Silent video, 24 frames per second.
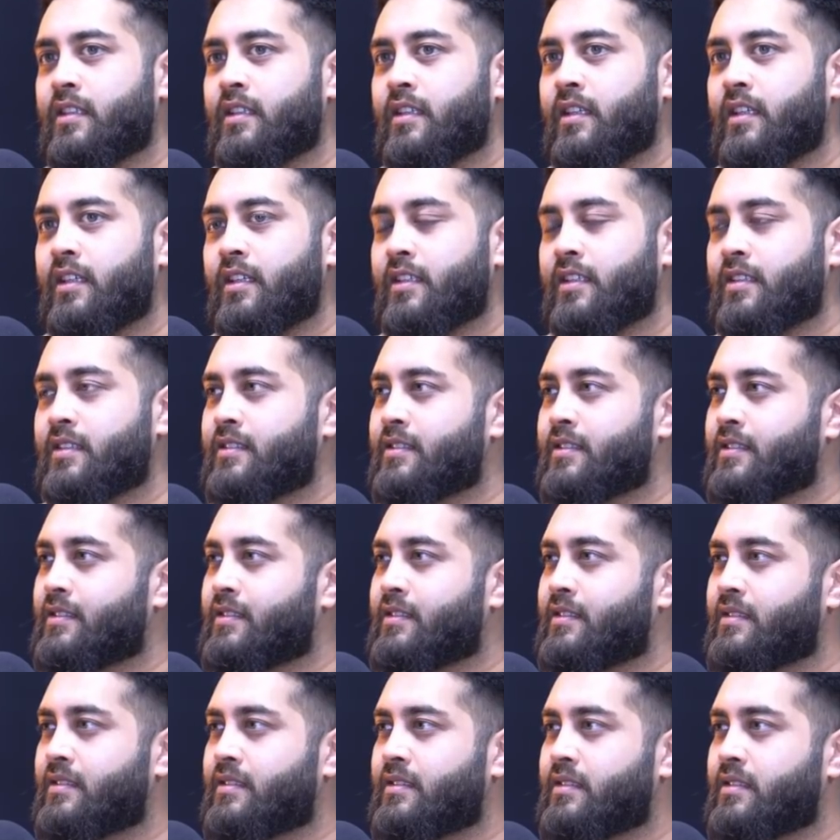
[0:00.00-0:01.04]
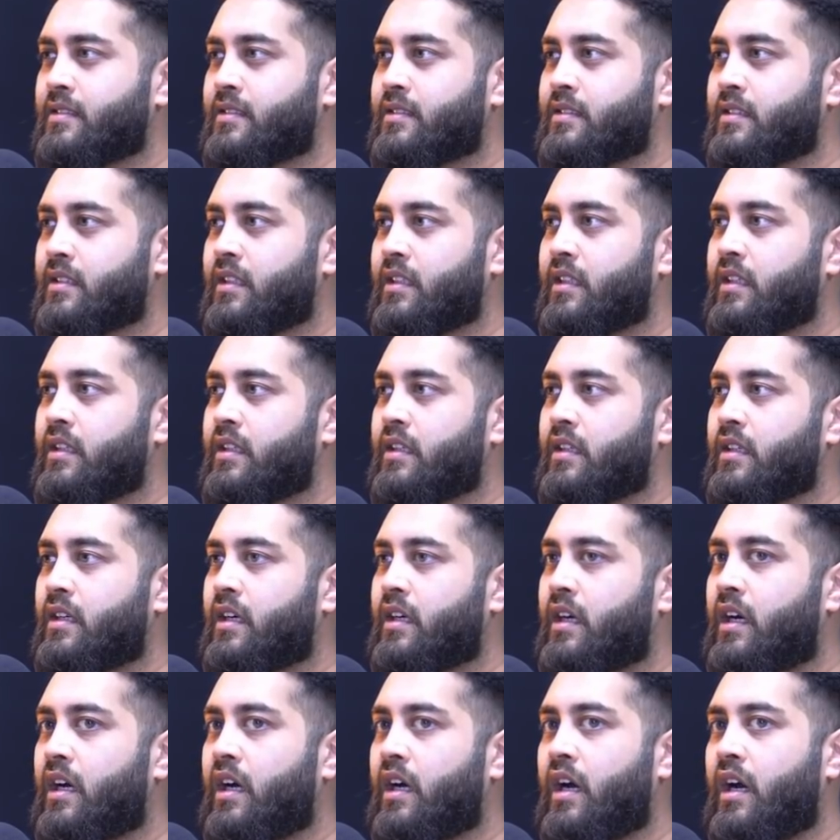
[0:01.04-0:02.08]
Would you consider yourself an empathetic person?
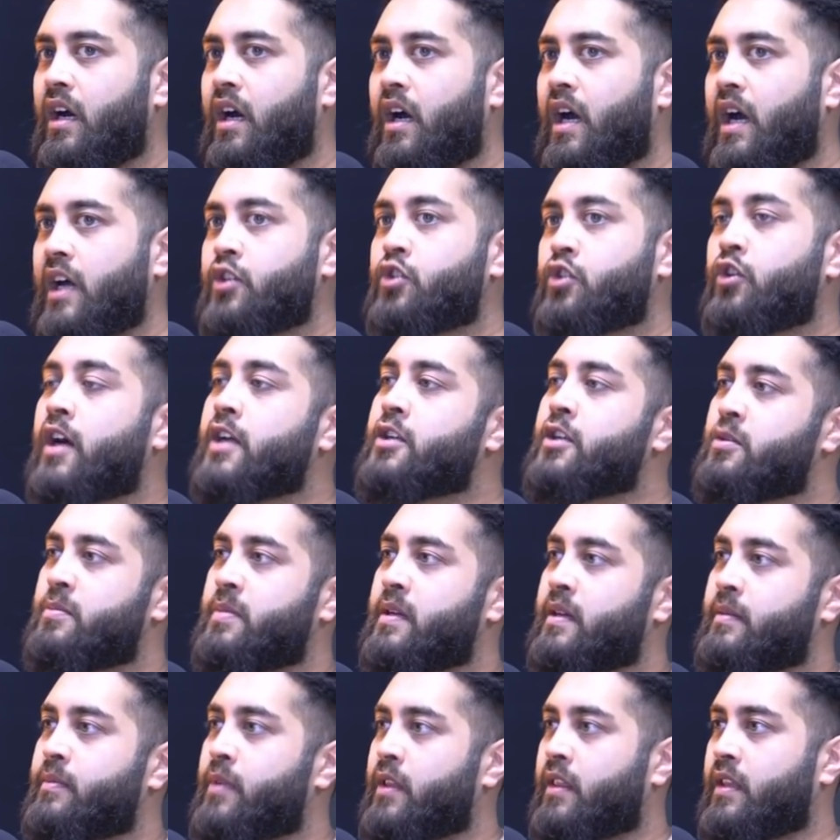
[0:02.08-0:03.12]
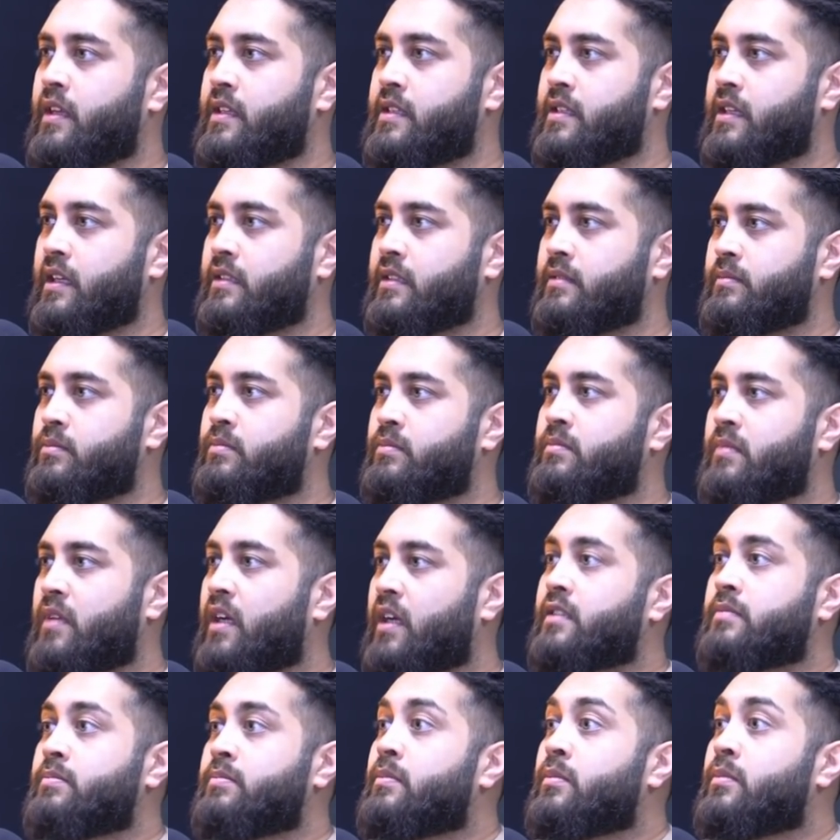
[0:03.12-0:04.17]
I try to be empathetic
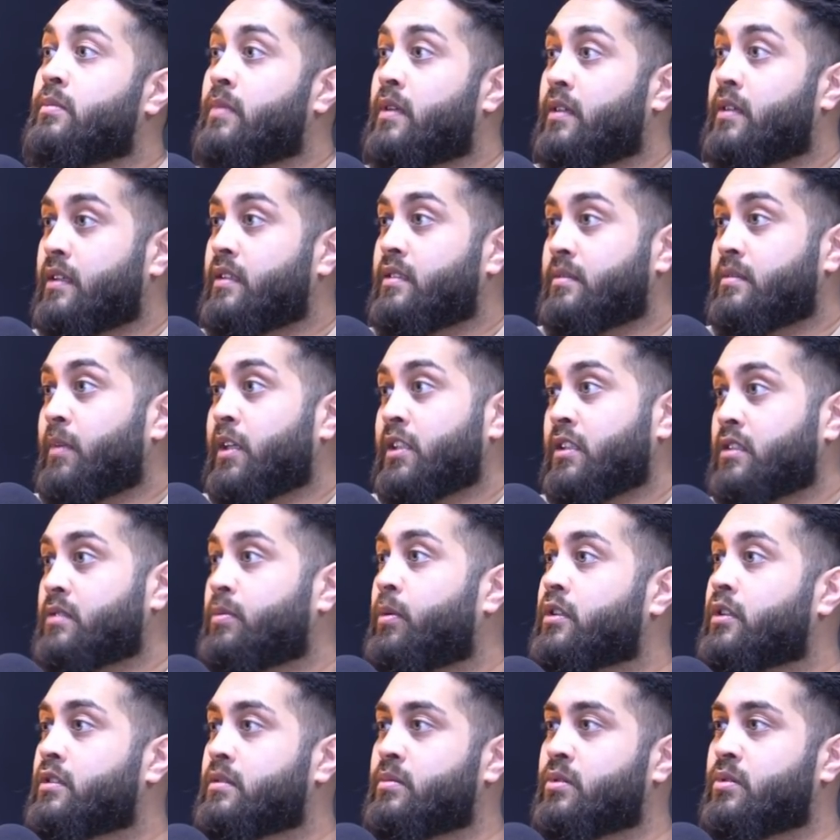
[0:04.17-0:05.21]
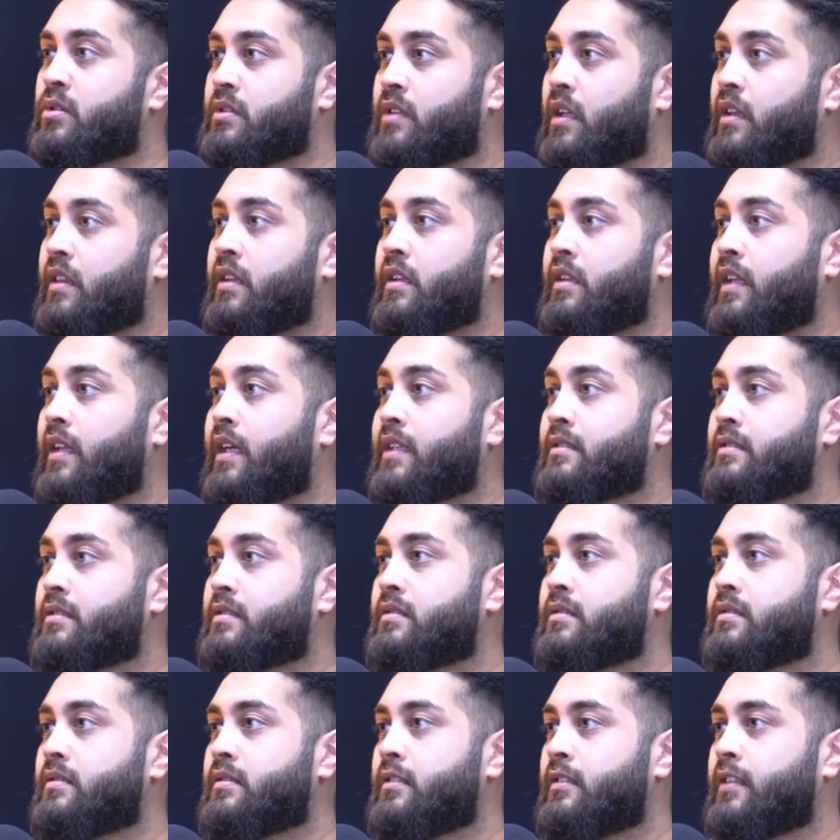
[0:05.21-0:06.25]
as much as possible, because I think
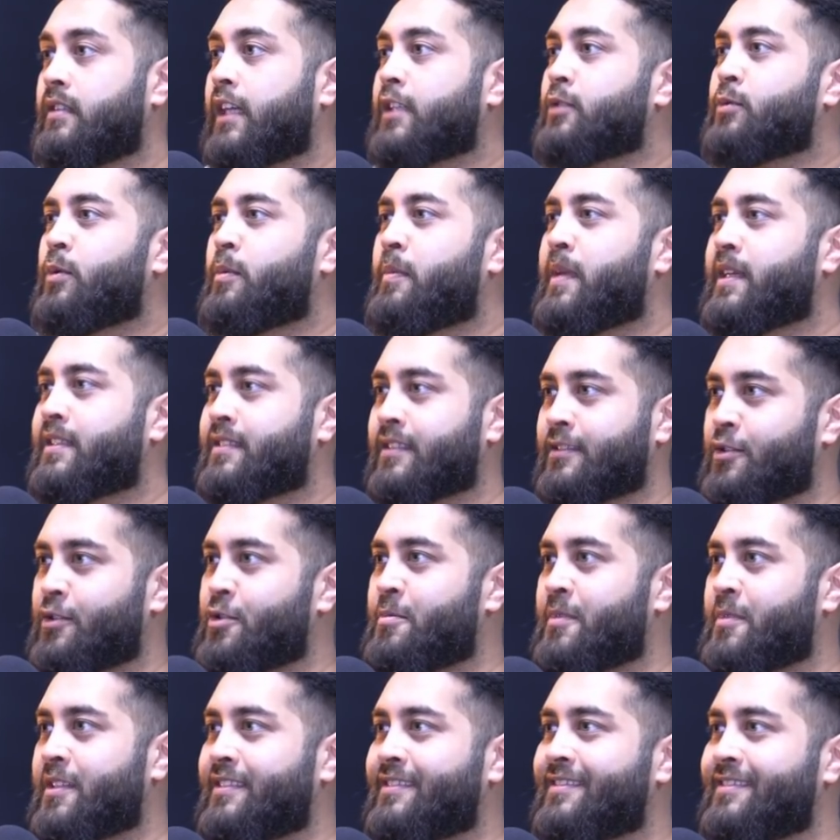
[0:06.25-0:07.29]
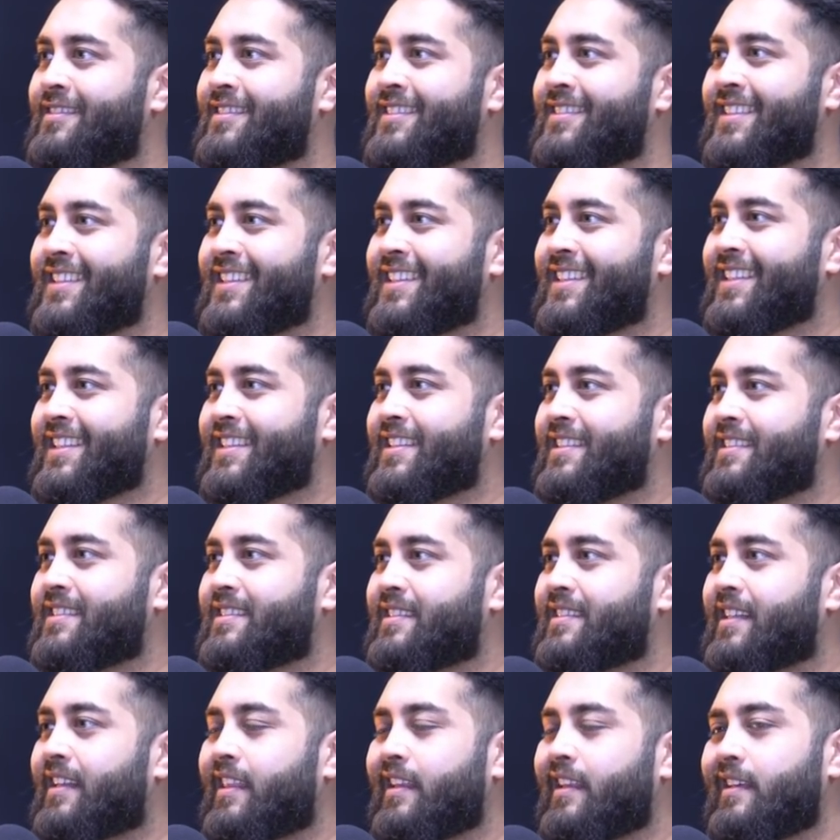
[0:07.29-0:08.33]
that's what makes us human.
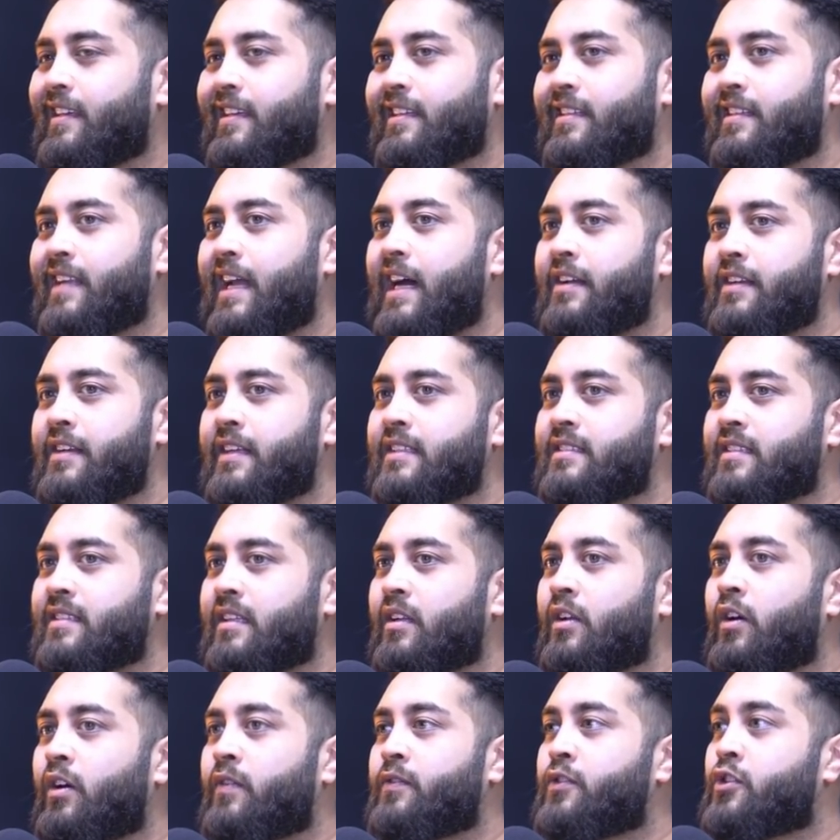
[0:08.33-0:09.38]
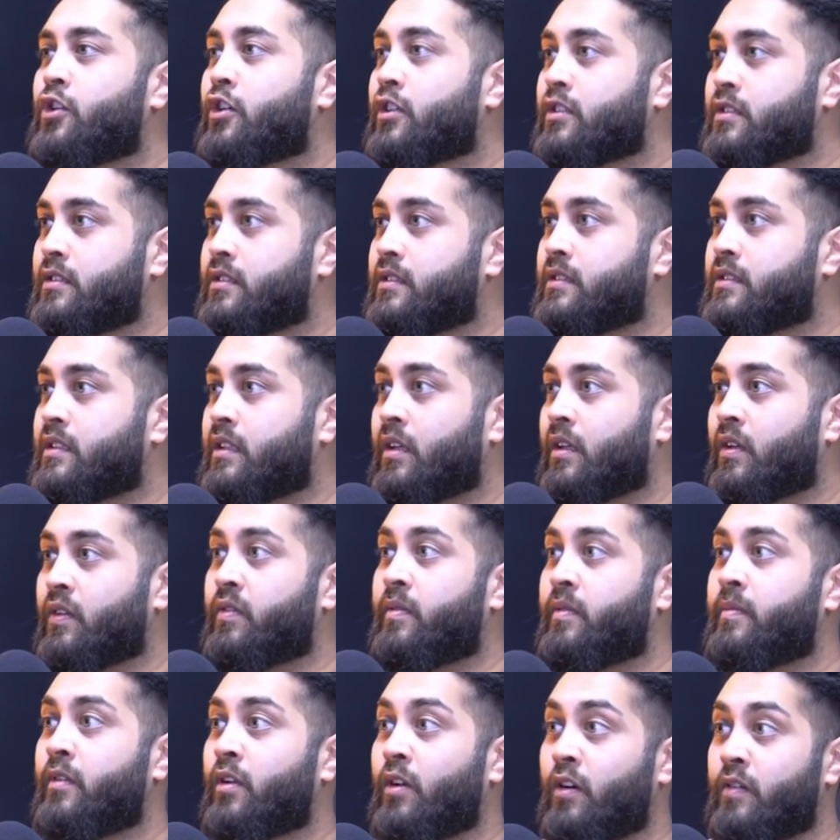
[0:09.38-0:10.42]
Because I think nowadays a lot of doctors and a
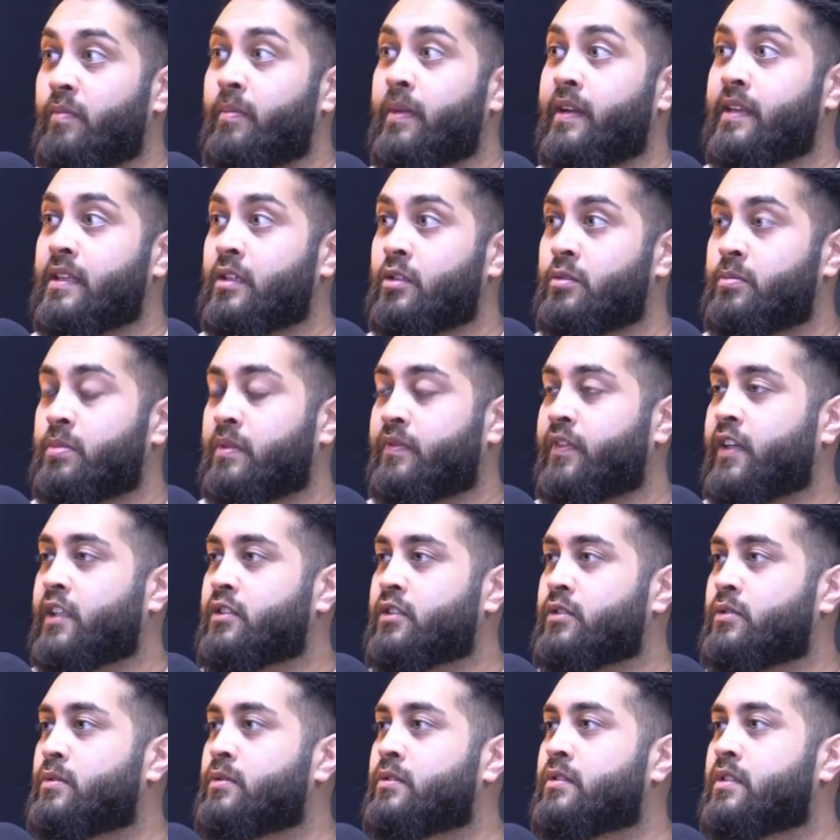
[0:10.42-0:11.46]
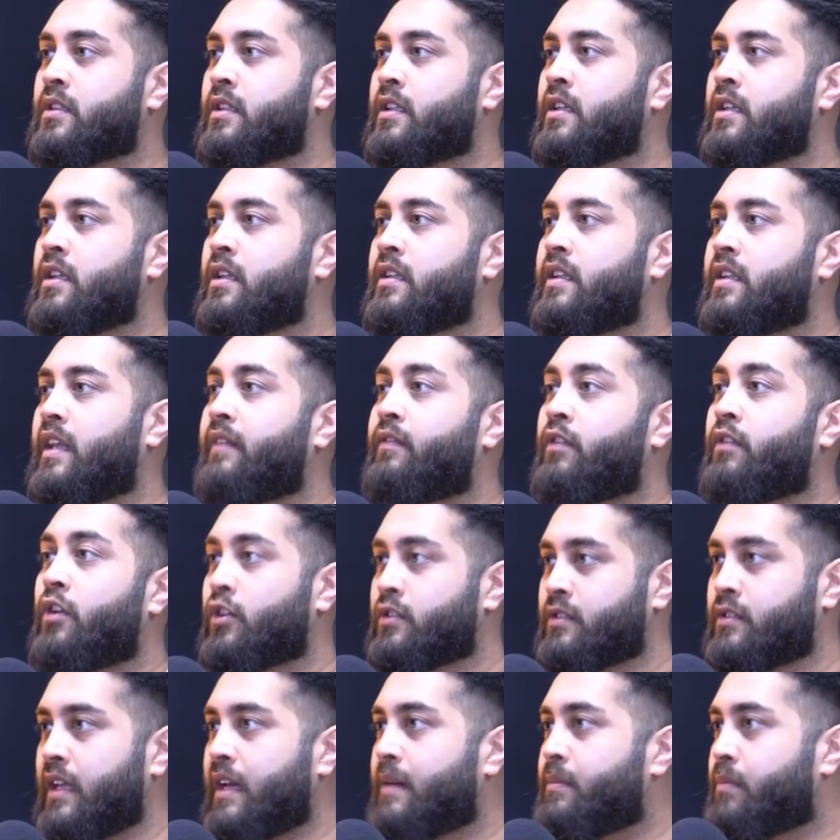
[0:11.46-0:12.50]
lot of medical professionals, they have
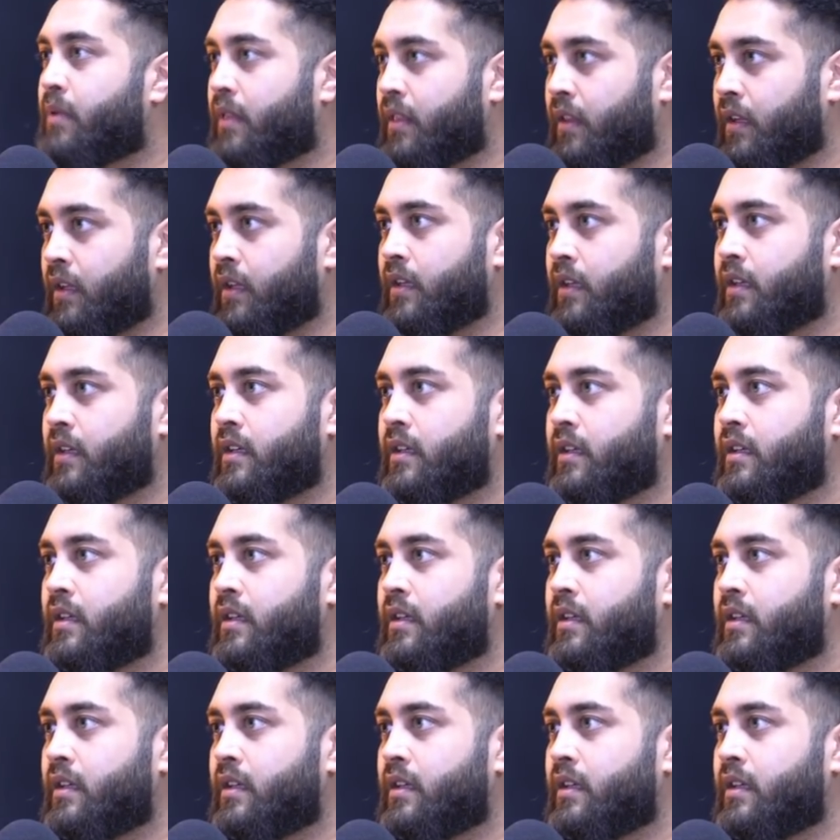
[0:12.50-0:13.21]
lost the empathy.